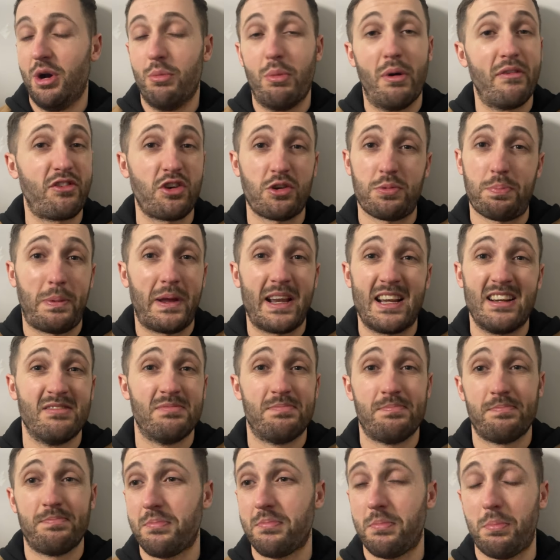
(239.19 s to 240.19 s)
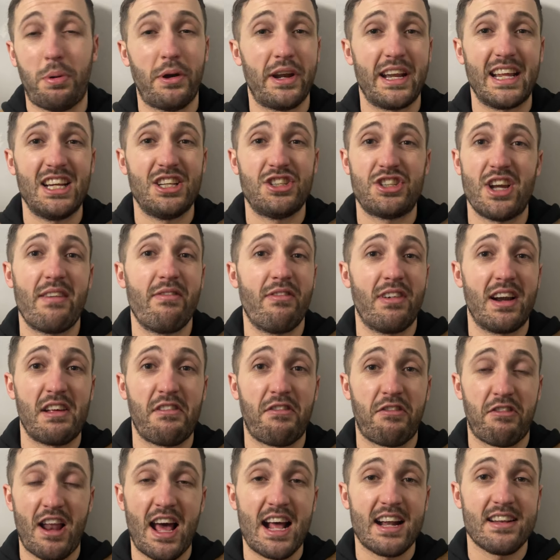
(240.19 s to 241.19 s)
We've just been pretty generally
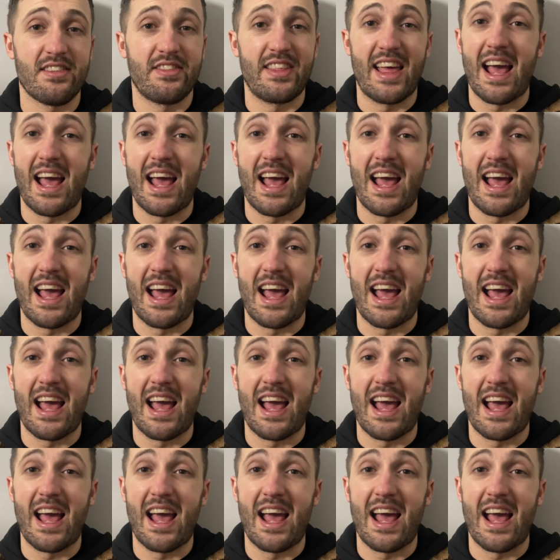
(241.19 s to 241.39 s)
flat.